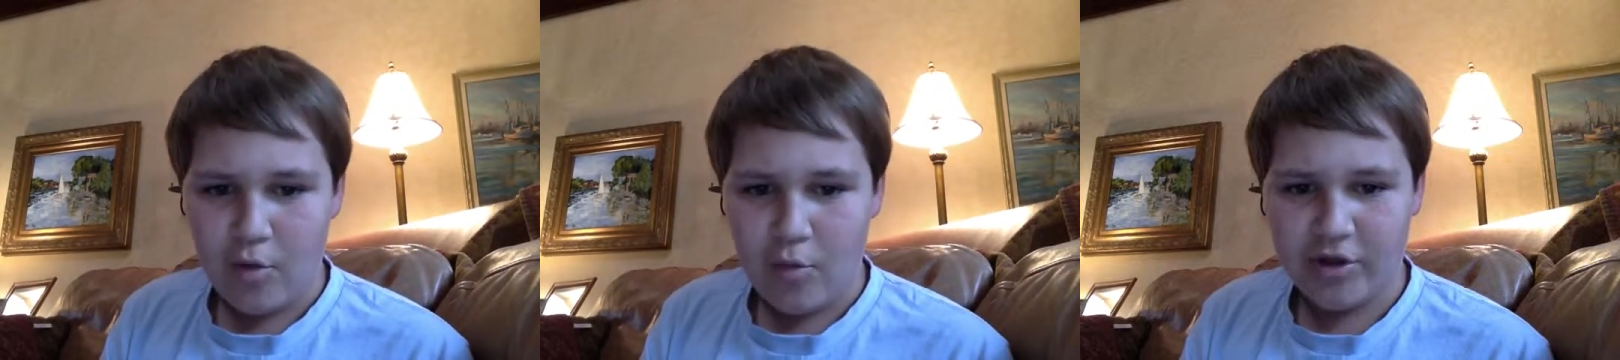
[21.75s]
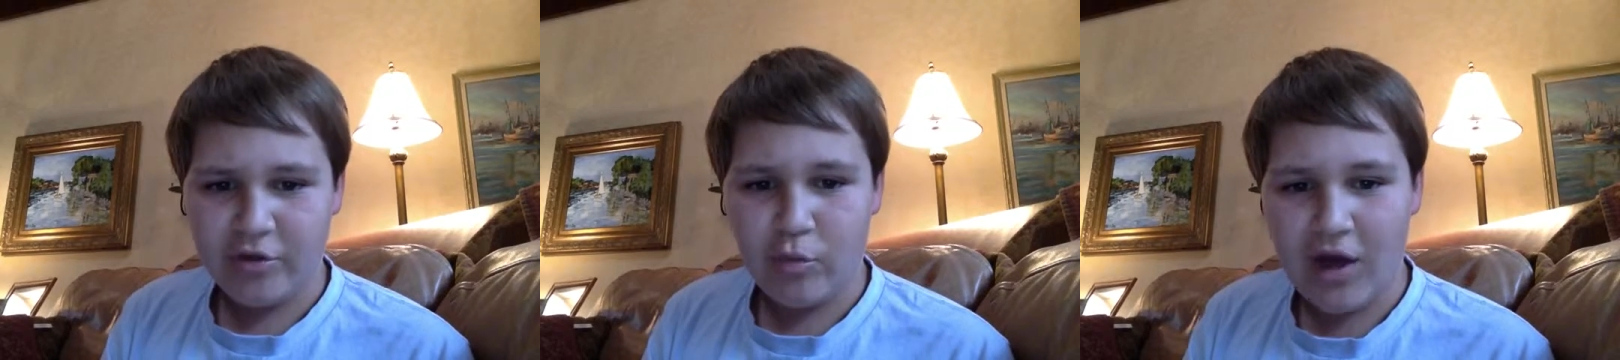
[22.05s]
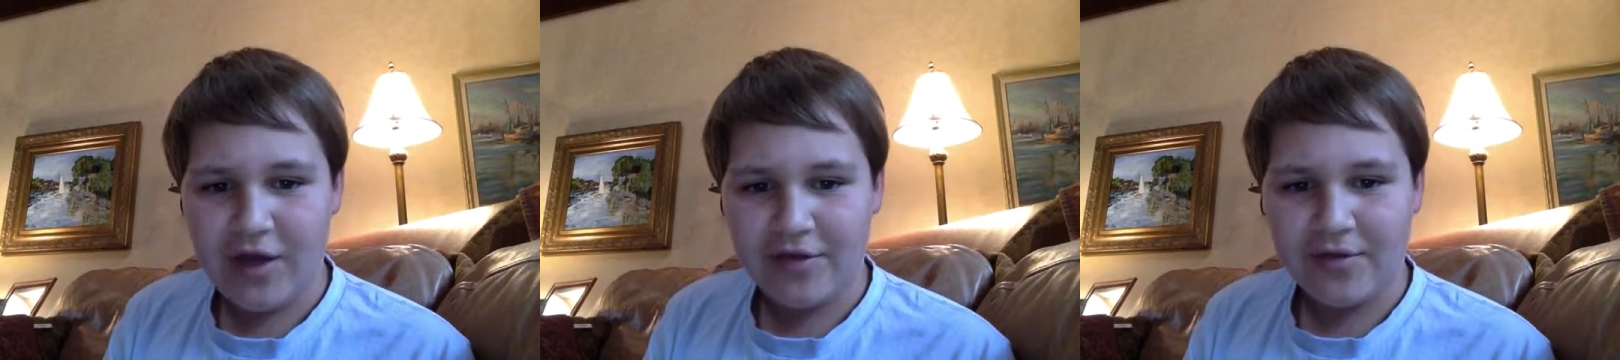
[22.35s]
which
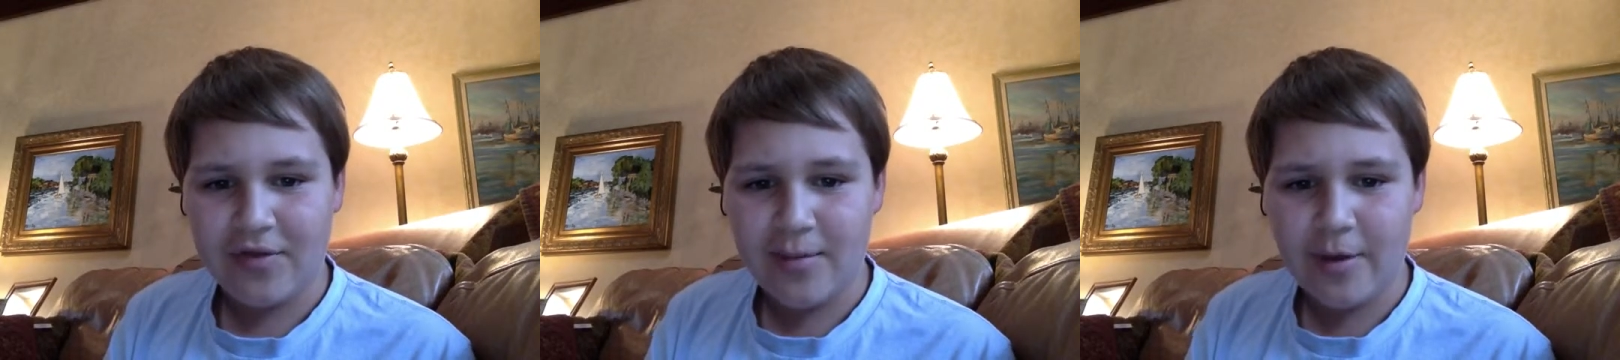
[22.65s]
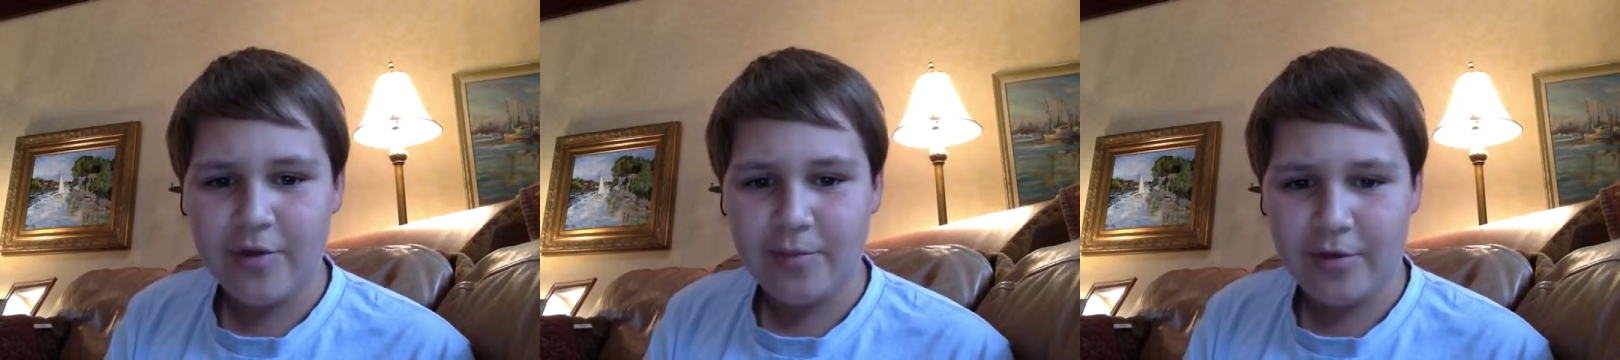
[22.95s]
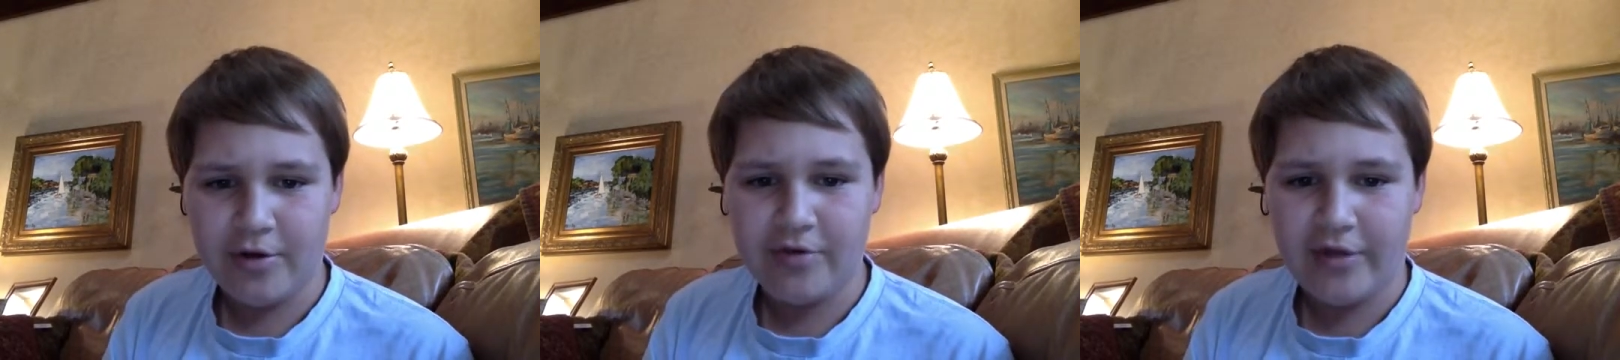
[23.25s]
was the most
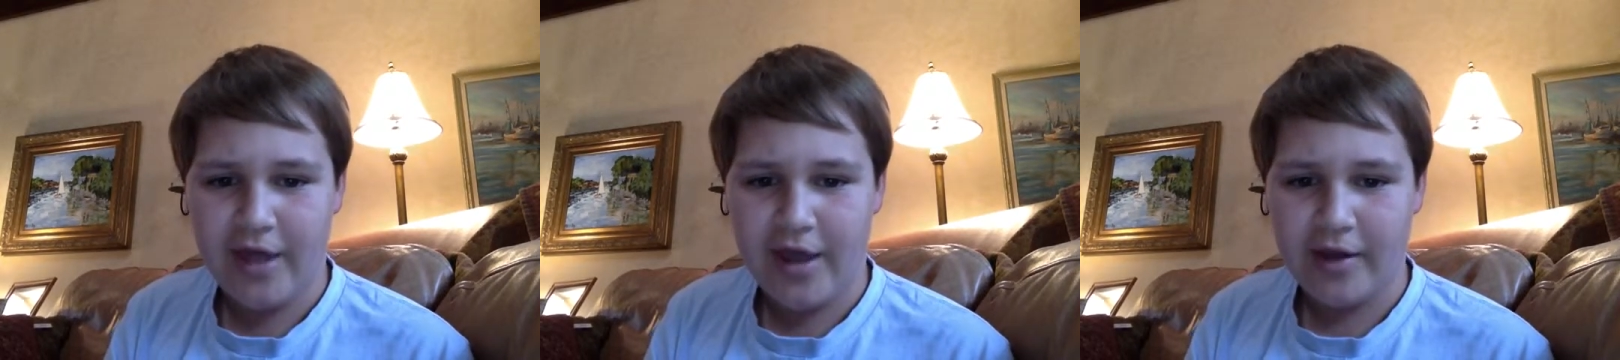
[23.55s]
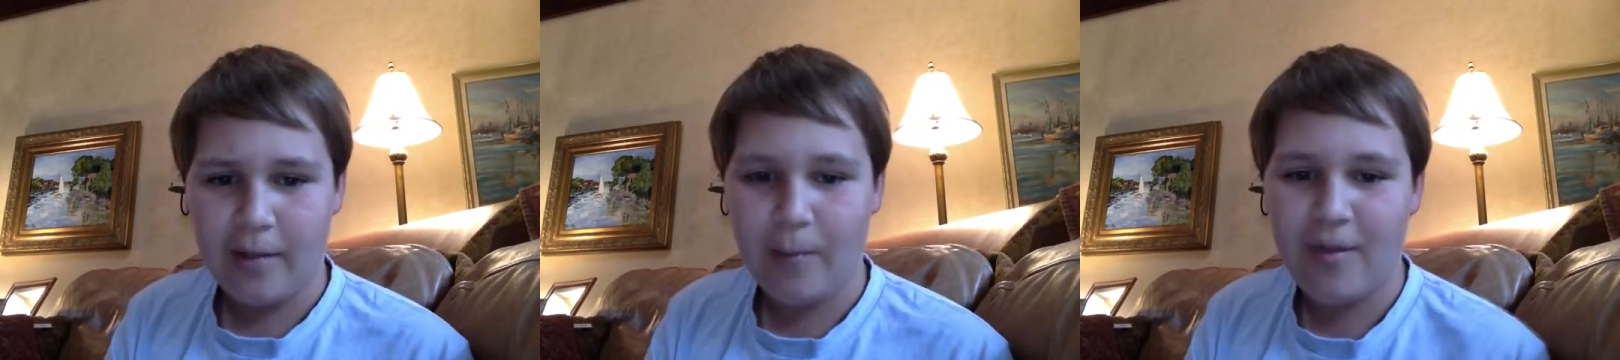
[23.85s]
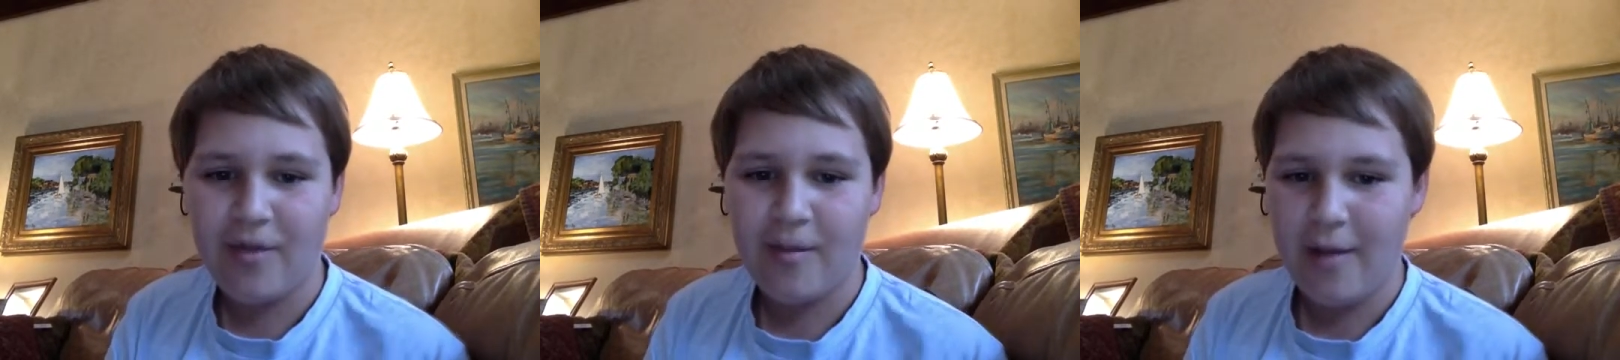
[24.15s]
produced tank by
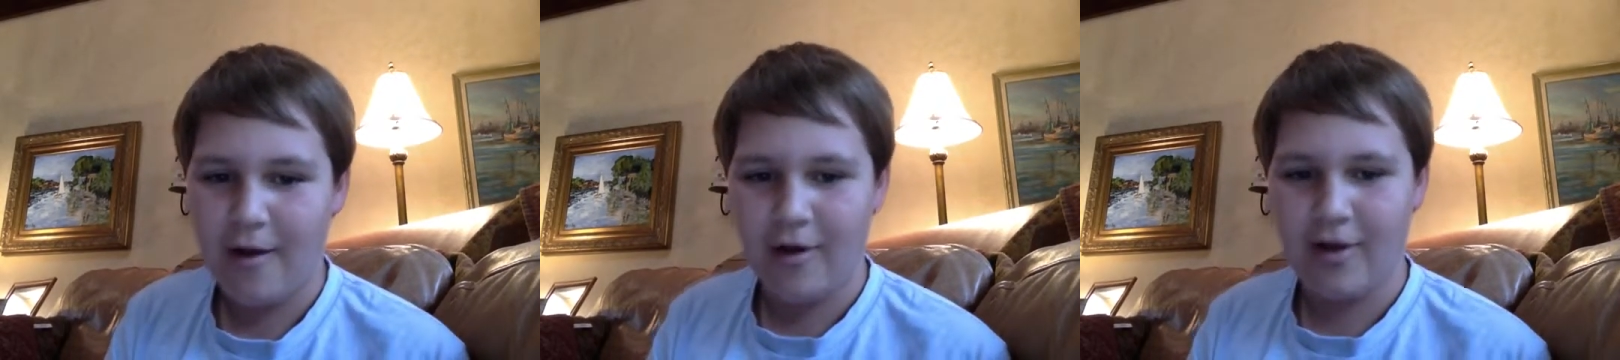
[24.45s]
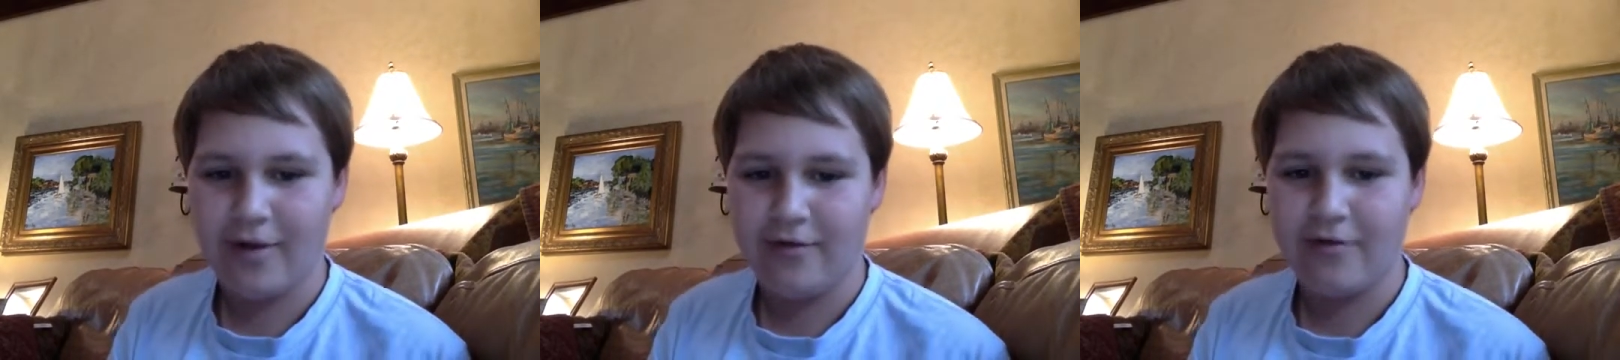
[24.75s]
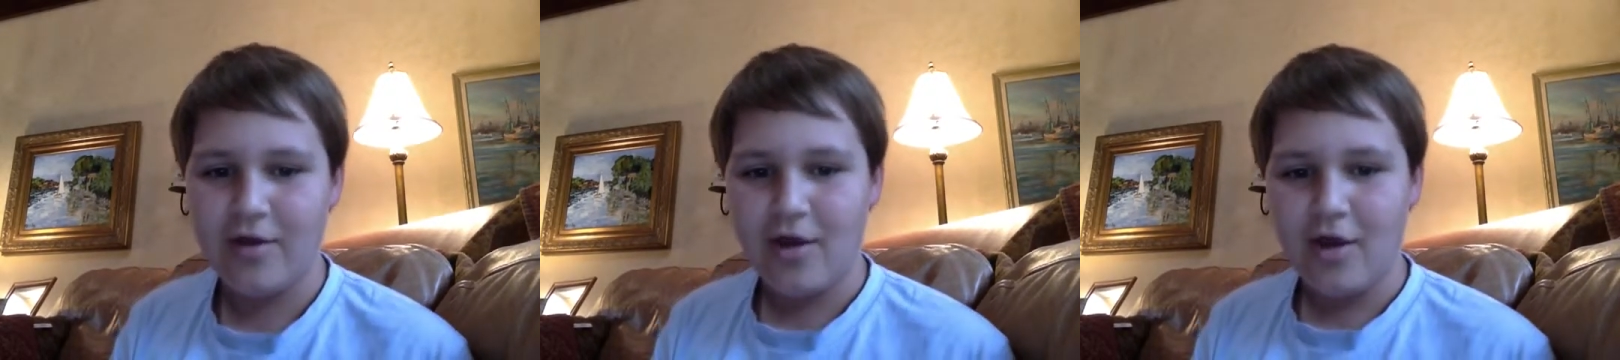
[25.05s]
the Americans
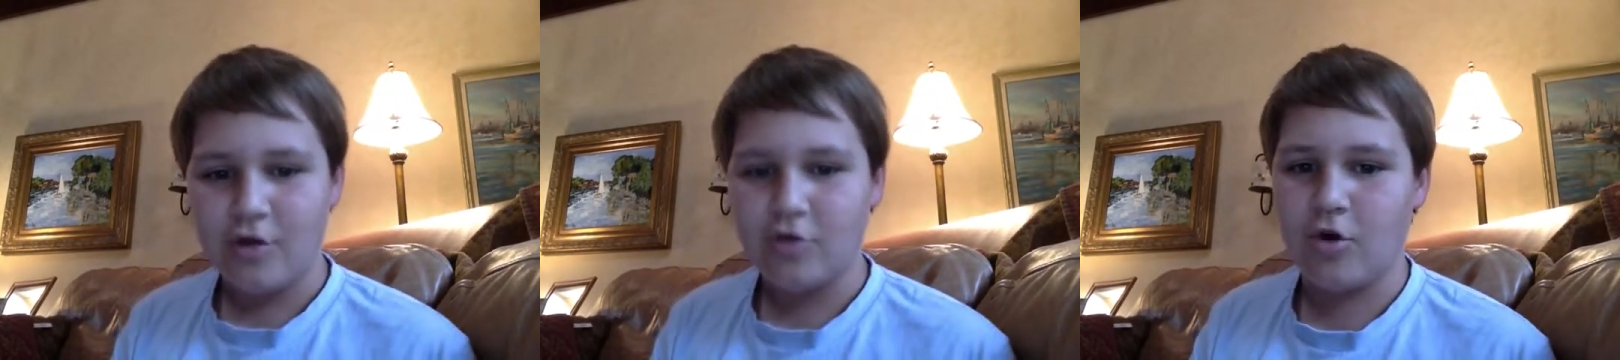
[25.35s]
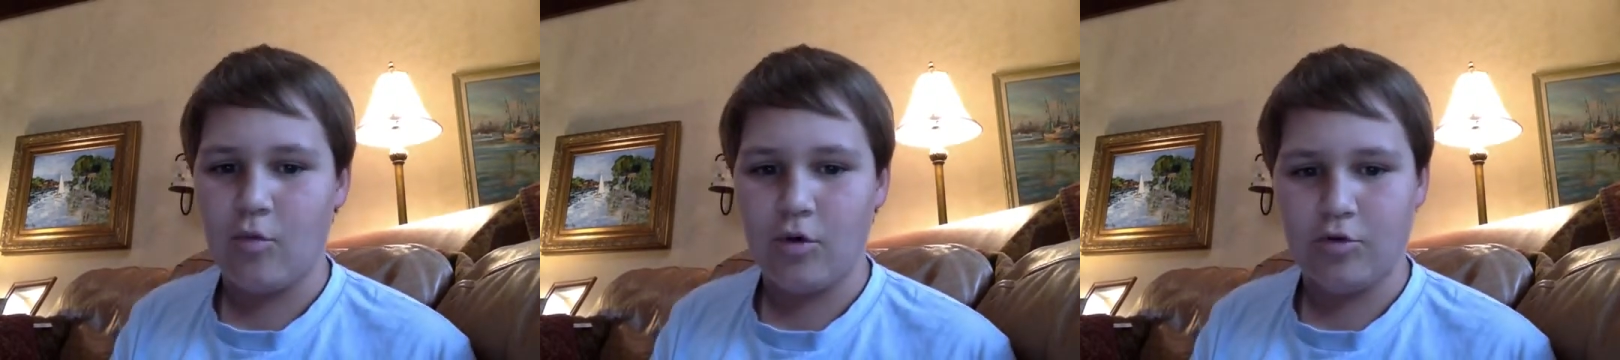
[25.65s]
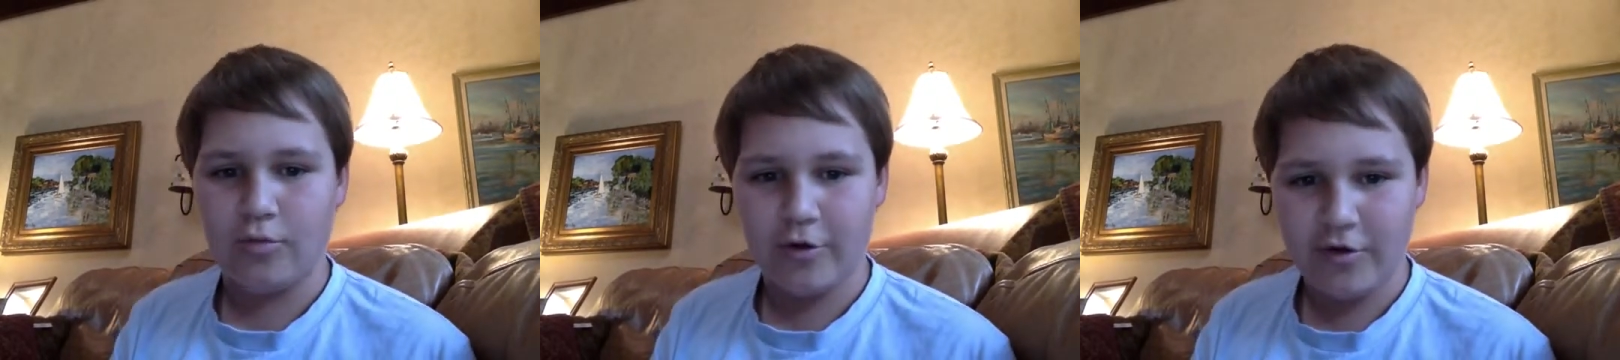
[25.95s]
during World
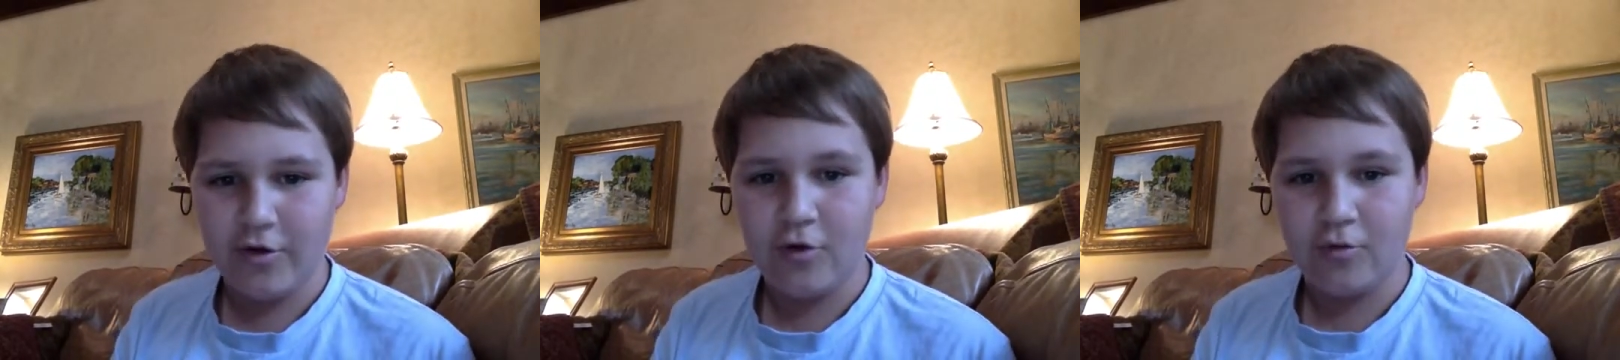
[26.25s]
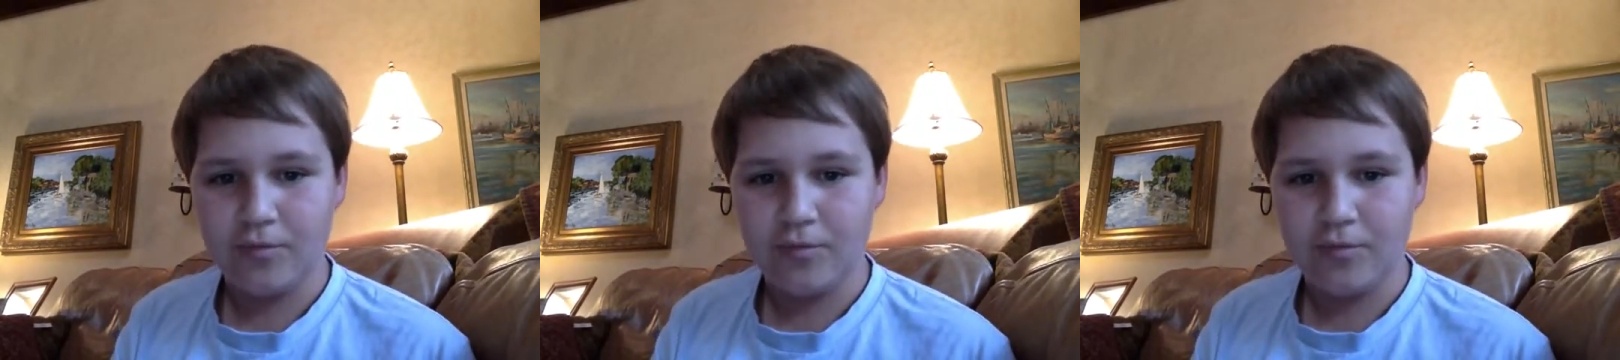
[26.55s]
War II.